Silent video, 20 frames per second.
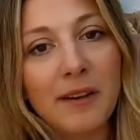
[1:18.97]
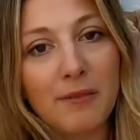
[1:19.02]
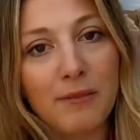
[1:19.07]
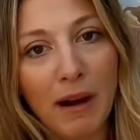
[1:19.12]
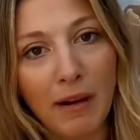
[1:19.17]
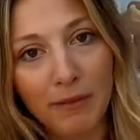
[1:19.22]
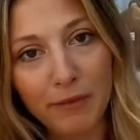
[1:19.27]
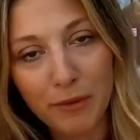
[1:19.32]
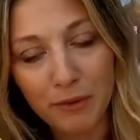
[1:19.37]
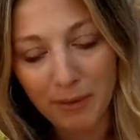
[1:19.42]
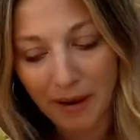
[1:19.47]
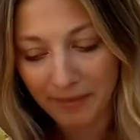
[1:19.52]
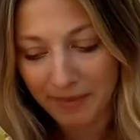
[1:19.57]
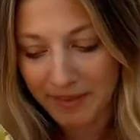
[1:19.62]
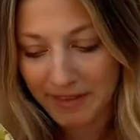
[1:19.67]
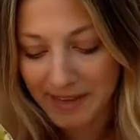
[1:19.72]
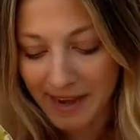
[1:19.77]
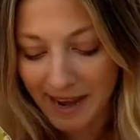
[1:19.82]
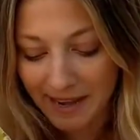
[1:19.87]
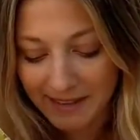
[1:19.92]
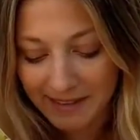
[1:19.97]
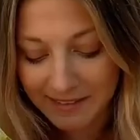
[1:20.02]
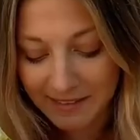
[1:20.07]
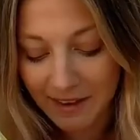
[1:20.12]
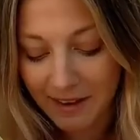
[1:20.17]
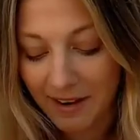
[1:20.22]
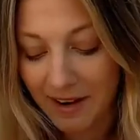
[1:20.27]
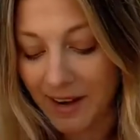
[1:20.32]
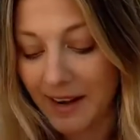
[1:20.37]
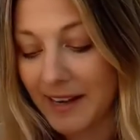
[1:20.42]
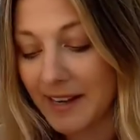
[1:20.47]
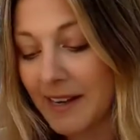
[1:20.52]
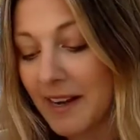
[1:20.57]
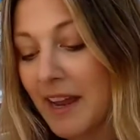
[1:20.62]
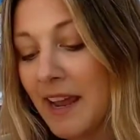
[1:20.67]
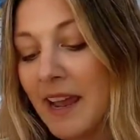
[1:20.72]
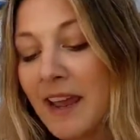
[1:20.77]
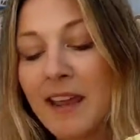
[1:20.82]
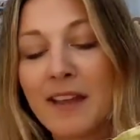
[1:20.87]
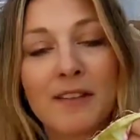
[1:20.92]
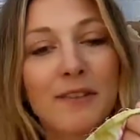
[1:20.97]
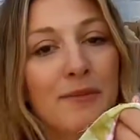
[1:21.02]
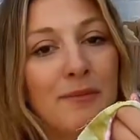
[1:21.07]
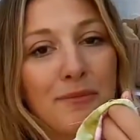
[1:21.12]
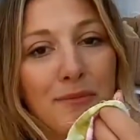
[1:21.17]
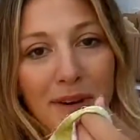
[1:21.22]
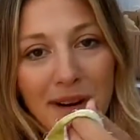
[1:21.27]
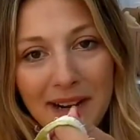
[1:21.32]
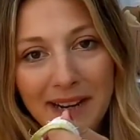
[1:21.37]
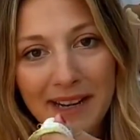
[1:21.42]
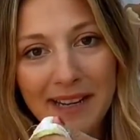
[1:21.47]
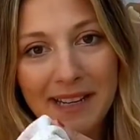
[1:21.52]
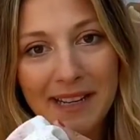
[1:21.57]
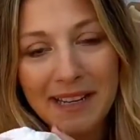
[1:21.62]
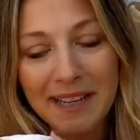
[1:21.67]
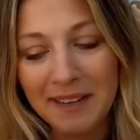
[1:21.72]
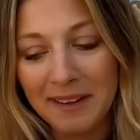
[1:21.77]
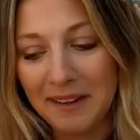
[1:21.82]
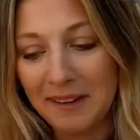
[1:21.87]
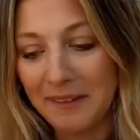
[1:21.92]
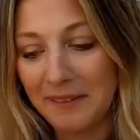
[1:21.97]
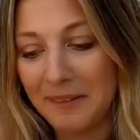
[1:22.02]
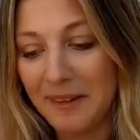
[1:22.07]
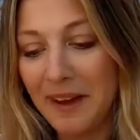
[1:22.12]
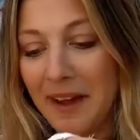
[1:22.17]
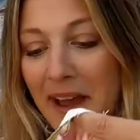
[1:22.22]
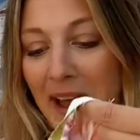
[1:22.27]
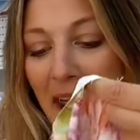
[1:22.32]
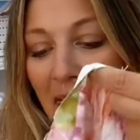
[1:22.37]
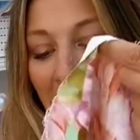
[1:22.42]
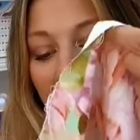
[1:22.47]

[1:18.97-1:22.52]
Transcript: a ruffle around the neckline. It's really cute.